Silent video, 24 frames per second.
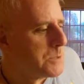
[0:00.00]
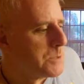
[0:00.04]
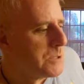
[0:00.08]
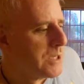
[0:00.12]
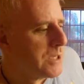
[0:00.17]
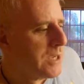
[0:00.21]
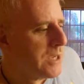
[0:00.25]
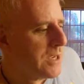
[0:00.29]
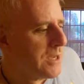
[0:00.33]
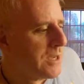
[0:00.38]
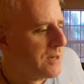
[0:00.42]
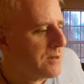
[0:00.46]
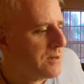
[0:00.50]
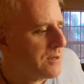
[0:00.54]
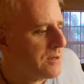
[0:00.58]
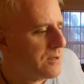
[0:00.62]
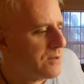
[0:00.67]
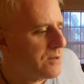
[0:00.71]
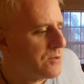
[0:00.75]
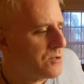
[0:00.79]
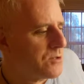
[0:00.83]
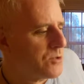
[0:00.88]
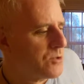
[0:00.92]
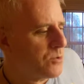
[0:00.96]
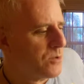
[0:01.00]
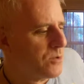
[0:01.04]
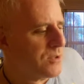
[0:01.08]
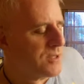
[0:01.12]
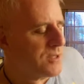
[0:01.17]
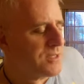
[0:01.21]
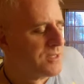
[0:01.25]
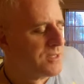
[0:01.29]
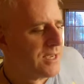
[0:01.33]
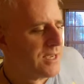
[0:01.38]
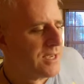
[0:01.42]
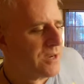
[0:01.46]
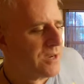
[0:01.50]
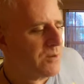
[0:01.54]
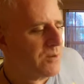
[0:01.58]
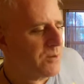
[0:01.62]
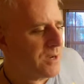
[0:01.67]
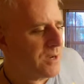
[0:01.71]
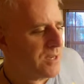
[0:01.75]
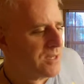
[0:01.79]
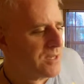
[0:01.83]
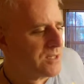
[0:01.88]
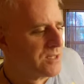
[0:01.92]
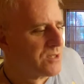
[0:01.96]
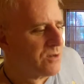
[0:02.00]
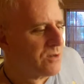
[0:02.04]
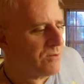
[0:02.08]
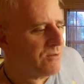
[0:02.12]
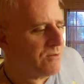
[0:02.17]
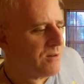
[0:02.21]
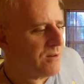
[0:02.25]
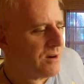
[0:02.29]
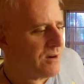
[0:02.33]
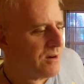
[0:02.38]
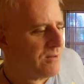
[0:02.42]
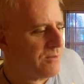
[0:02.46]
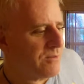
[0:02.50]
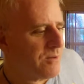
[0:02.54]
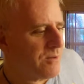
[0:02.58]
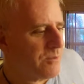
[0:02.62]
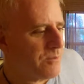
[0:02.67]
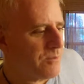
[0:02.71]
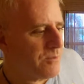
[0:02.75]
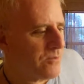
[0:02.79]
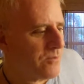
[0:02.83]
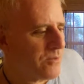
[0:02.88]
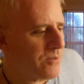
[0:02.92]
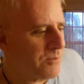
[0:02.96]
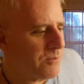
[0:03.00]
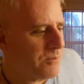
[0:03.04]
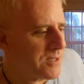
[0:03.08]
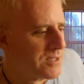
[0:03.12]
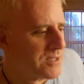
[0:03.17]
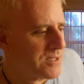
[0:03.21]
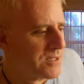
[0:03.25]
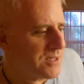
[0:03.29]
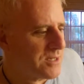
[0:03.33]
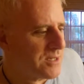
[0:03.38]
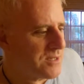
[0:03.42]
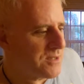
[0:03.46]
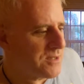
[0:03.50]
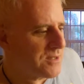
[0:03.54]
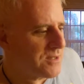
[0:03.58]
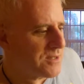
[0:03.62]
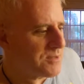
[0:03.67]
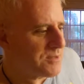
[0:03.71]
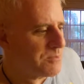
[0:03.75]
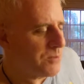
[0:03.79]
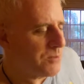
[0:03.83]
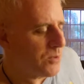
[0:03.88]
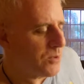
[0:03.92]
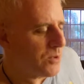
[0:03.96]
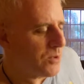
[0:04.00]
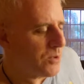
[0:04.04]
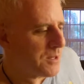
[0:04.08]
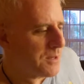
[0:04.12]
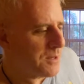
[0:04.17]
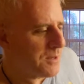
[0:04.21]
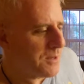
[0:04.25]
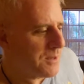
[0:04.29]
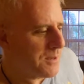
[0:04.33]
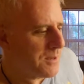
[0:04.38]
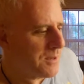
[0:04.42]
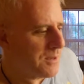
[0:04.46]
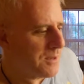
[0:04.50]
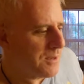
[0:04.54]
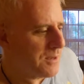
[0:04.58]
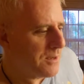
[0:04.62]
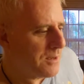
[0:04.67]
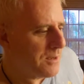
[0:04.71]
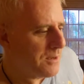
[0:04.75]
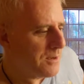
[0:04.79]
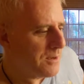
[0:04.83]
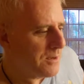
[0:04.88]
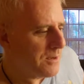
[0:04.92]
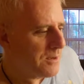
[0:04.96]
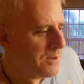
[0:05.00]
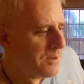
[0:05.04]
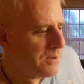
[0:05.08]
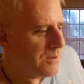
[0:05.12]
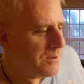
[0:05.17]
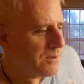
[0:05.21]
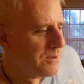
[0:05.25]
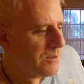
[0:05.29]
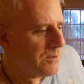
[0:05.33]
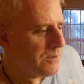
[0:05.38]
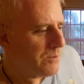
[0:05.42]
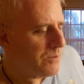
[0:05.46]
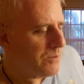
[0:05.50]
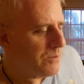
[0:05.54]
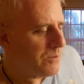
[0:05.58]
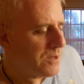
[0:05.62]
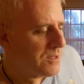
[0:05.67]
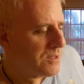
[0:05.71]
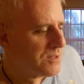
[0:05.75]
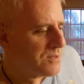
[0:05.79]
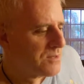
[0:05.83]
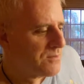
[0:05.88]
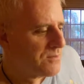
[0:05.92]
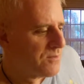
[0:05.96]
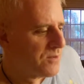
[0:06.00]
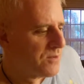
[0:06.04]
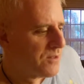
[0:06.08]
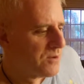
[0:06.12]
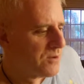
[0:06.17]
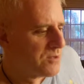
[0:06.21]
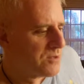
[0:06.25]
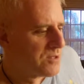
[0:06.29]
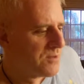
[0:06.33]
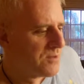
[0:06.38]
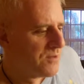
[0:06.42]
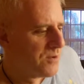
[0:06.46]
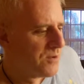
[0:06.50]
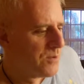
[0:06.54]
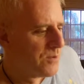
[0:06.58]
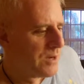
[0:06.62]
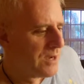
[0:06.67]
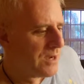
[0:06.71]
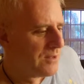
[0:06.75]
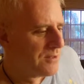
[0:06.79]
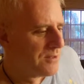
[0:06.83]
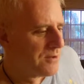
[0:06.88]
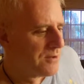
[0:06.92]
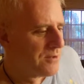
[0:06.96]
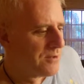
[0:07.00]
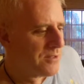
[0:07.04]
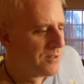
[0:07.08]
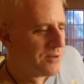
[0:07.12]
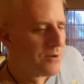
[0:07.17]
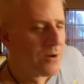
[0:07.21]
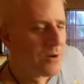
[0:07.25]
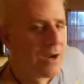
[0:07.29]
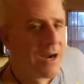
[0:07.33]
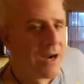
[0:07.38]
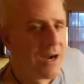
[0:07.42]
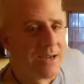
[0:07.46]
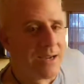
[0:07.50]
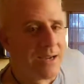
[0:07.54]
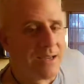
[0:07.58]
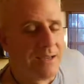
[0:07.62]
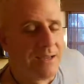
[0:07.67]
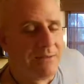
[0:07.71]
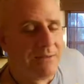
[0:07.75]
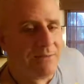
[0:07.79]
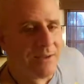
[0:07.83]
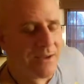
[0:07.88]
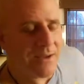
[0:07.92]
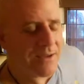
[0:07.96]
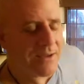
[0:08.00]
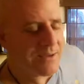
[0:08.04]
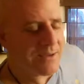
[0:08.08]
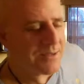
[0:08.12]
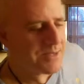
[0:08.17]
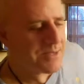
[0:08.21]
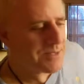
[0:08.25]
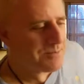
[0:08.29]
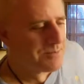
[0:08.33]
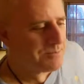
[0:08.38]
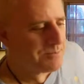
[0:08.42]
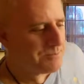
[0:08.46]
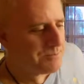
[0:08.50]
And two of the takeaways so far from listening to this book was, for those of you out there that are hockey fans,